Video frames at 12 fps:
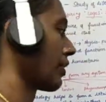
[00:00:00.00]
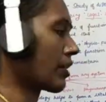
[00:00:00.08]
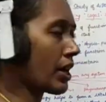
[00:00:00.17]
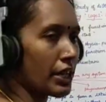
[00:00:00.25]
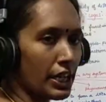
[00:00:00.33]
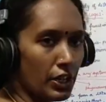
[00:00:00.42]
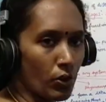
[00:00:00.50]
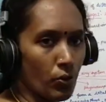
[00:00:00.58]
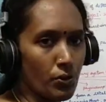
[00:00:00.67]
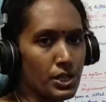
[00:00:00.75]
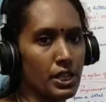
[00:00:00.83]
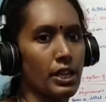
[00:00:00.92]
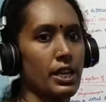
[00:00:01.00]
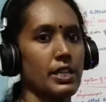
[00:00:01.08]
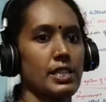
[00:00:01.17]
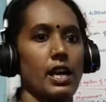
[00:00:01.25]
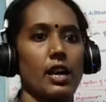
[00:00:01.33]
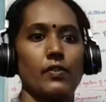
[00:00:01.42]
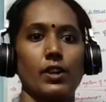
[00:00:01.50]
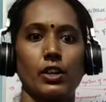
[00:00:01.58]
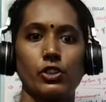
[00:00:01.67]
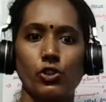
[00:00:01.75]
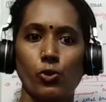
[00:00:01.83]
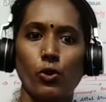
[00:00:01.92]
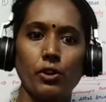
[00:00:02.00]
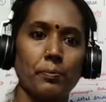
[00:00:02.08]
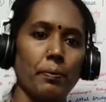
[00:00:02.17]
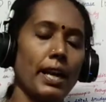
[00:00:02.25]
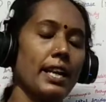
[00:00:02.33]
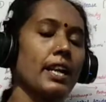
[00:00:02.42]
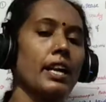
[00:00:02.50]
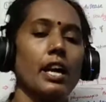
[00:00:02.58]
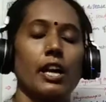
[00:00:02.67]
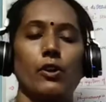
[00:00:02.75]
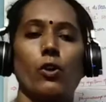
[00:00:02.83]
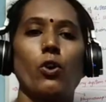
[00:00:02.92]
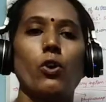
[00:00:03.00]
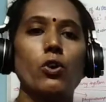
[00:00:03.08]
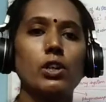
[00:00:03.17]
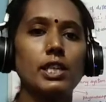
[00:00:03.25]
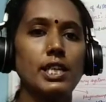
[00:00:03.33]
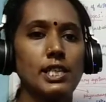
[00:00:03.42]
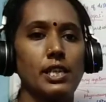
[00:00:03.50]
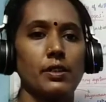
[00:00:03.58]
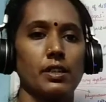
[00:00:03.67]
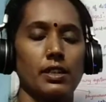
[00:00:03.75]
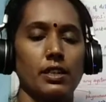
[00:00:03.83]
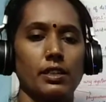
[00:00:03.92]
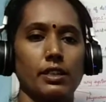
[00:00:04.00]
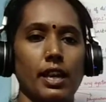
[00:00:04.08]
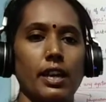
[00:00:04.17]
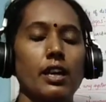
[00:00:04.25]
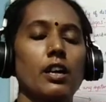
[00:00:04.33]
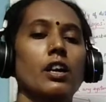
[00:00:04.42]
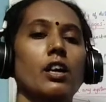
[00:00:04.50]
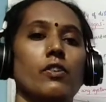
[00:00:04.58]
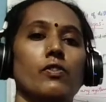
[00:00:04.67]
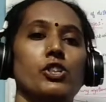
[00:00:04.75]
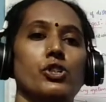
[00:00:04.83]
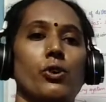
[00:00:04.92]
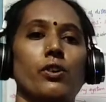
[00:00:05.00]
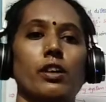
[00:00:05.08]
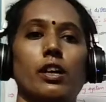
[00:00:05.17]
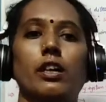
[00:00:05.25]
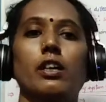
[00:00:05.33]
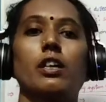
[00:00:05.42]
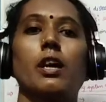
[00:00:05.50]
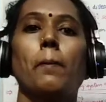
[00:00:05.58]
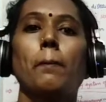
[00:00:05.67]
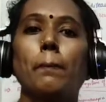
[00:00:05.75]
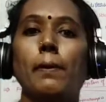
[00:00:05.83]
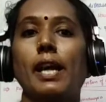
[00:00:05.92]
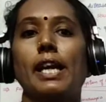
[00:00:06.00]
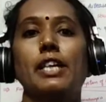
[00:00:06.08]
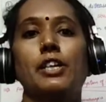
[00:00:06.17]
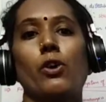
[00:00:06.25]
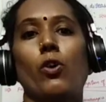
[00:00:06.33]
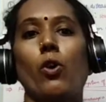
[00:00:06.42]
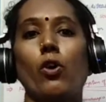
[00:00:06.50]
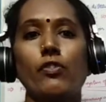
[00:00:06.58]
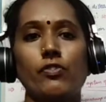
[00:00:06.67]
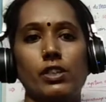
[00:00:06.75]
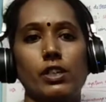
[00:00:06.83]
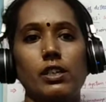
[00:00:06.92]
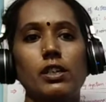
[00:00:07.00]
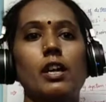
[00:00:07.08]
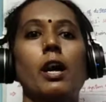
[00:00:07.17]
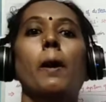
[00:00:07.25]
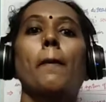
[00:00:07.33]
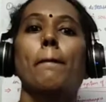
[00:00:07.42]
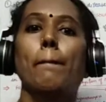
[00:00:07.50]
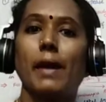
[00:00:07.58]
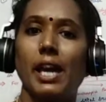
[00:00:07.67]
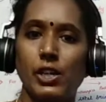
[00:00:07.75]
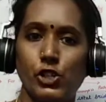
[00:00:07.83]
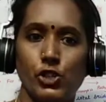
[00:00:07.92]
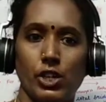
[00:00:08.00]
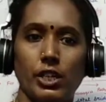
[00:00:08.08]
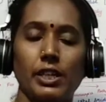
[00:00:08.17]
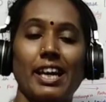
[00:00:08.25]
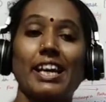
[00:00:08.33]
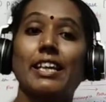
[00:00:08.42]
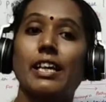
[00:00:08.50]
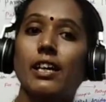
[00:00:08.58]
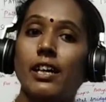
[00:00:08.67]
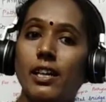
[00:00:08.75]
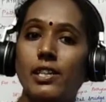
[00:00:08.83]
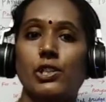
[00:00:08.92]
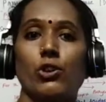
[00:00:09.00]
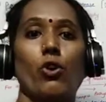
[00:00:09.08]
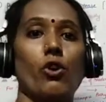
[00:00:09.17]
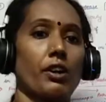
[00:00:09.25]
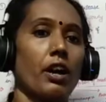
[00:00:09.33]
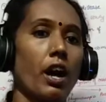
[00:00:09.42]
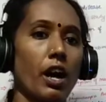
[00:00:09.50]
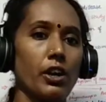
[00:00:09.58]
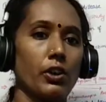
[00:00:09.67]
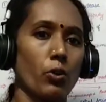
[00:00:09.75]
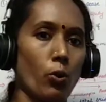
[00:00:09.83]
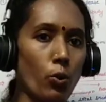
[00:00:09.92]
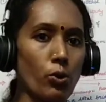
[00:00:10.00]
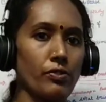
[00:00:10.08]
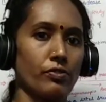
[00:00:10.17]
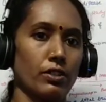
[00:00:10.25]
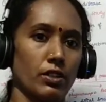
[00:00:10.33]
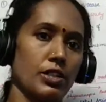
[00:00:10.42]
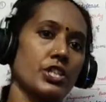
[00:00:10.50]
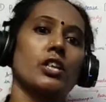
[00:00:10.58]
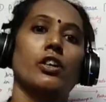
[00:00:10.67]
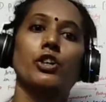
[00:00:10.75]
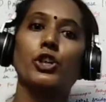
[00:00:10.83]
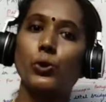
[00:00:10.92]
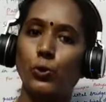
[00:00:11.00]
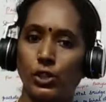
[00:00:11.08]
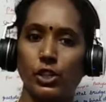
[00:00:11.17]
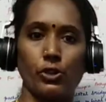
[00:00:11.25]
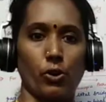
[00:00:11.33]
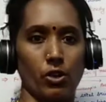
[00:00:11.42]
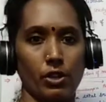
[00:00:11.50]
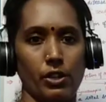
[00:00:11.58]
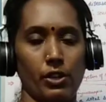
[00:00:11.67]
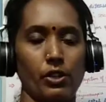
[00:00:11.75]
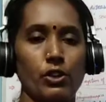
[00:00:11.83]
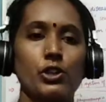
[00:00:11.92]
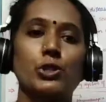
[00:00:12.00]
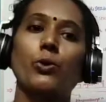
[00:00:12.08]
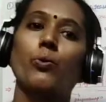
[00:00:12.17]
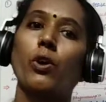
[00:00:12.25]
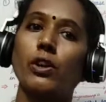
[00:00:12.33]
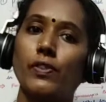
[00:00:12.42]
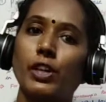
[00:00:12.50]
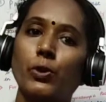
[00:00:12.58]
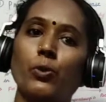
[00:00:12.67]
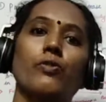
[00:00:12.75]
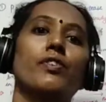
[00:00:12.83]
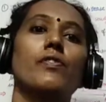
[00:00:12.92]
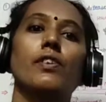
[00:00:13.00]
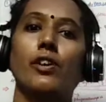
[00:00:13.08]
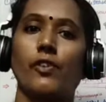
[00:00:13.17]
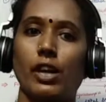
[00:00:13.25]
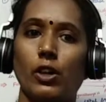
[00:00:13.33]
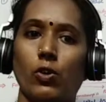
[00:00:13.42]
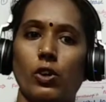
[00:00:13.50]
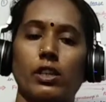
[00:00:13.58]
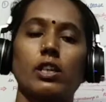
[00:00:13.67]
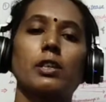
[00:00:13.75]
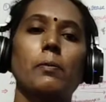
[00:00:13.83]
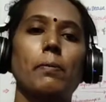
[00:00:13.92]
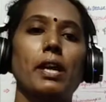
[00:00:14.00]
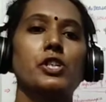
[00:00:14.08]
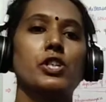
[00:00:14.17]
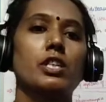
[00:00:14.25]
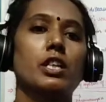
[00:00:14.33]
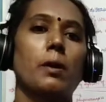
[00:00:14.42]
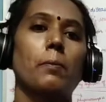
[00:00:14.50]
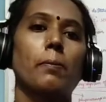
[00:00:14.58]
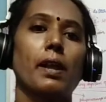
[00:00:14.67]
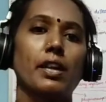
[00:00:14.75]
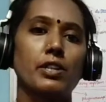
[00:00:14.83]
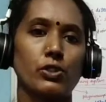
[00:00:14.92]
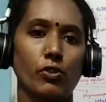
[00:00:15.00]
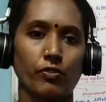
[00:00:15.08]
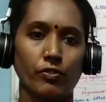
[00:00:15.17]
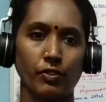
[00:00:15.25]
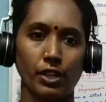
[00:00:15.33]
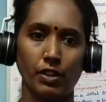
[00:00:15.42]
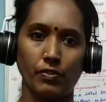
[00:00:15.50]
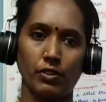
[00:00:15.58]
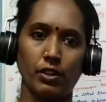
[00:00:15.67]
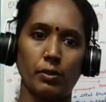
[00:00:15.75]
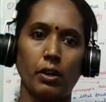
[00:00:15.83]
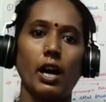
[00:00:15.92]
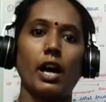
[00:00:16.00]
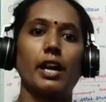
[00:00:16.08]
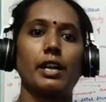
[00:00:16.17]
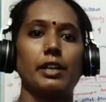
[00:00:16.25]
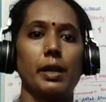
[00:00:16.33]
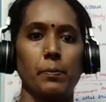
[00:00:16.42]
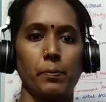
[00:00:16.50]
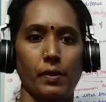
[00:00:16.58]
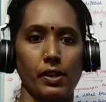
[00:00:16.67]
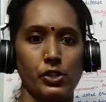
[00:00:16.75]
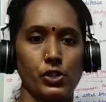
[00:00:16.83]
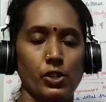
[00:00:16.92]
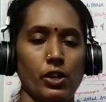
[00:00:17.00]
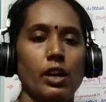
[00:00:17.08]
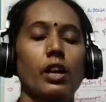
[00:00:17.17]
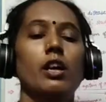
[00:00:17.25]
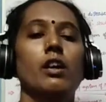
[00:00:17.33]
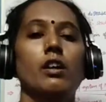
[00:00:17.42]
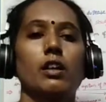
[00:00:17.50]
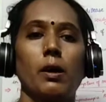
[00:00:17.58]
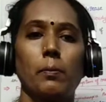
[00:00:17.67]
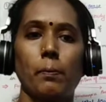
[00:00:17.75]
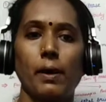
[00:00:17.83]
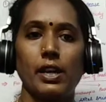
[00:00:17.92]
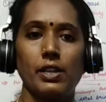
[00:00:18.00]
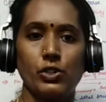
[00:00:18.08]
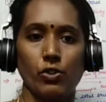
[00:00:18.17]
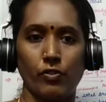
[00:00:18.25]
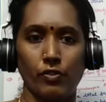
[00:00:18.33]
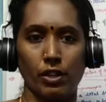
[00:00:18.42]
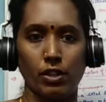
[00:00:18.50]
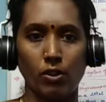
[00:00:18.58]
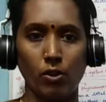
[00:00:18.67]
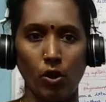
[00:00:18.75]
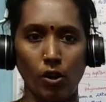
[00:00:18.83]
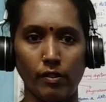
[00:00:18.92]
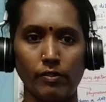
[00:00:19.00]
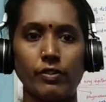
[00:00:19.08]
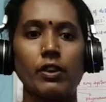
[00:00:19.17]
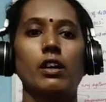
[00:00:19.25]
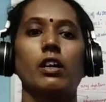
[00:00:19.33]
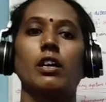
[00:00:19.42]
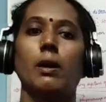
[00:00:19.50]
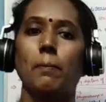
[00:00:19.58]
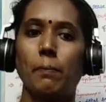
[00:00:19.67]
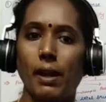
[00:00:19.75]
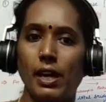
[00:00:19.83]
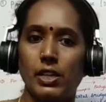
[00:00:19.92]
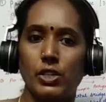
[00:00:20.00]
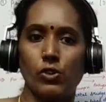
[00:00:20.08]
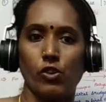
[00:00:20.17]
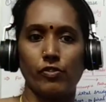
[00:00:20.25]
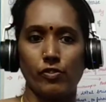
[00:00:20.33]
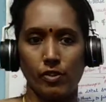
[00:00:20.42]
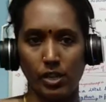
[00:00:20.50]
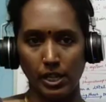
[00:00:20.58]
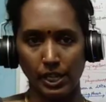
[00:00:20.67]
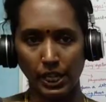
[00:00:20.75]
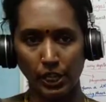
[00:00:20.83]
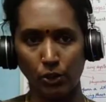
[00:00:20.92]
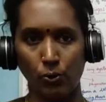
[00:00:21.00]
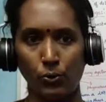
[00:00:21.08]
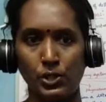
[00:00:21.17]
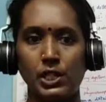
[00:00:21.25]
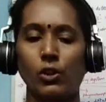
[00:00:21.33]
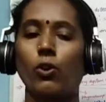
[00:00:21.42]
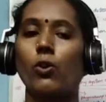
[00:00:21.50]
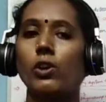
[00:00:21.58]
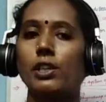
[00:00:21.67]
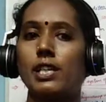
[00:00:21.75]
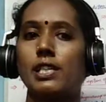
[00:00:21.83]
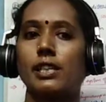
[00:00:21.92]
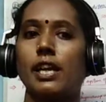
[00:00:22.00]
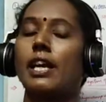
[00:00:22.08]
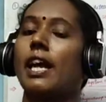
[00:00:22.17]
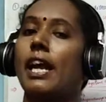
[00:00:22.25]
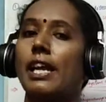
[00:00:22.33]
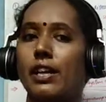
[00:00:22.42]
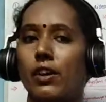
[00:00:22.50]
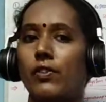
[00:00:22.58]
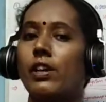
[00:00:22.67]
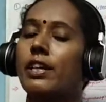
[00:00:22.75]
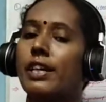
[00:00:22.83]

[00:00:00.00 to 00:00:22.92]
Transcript: a running nose, he is having a throat pain, and all these things which are a complaint of the patient in his or her own words to the doctor. So what we do, we will record that the patient complains of fever, high temperature, complains of a cough, complains of running nose, all this thing in our